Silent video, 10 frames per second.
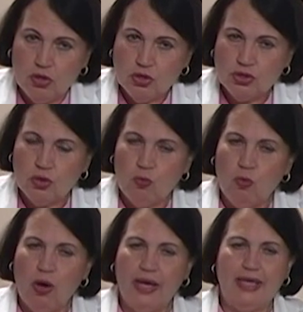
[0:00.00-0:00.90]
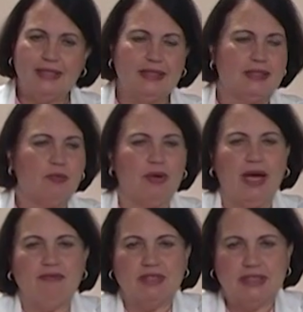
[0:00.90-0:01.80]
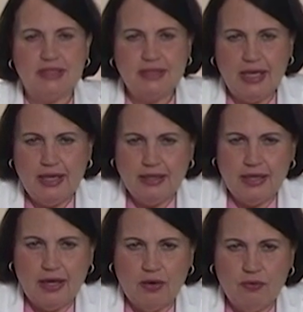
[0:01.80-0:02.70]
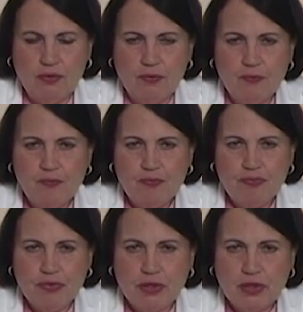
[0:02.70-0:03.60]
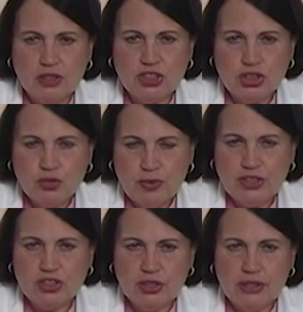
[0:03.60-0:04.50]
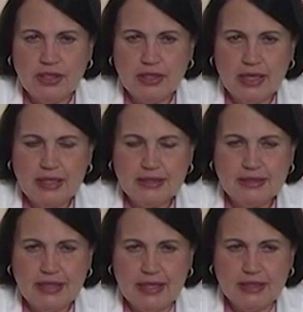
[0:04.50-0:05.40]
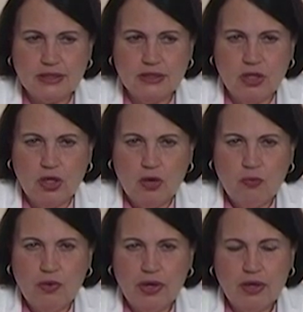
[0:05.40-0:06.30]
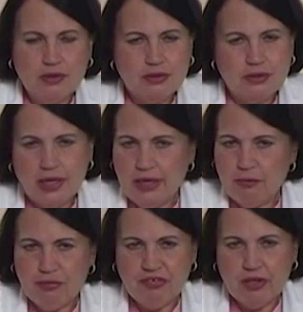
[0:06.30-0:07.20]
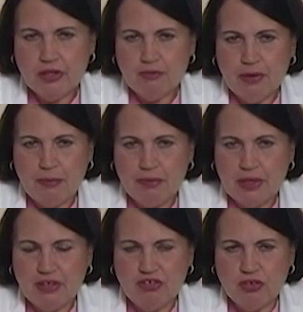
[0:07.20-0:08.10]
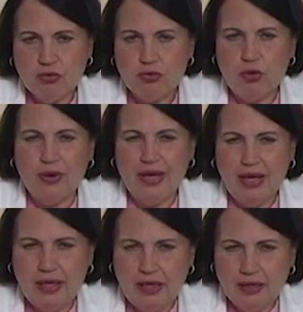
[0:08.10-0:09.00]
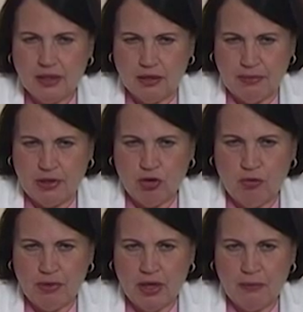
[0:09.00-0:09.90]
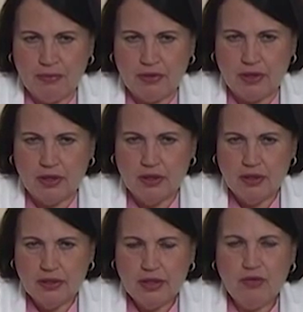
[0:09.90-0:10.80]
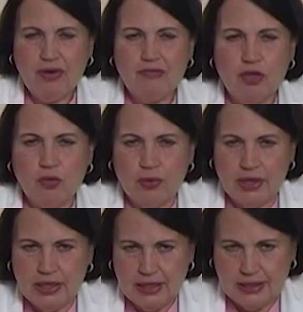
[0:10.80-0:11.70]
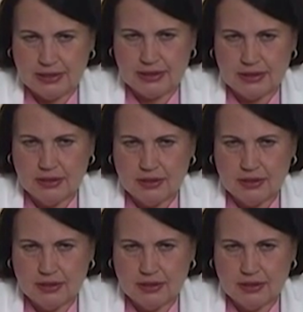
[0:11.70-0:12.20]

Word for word: So why is it that we have a state now, a situation in the United States where ninety percent of the population don't know anything about homeopathy? They don't even know what it is.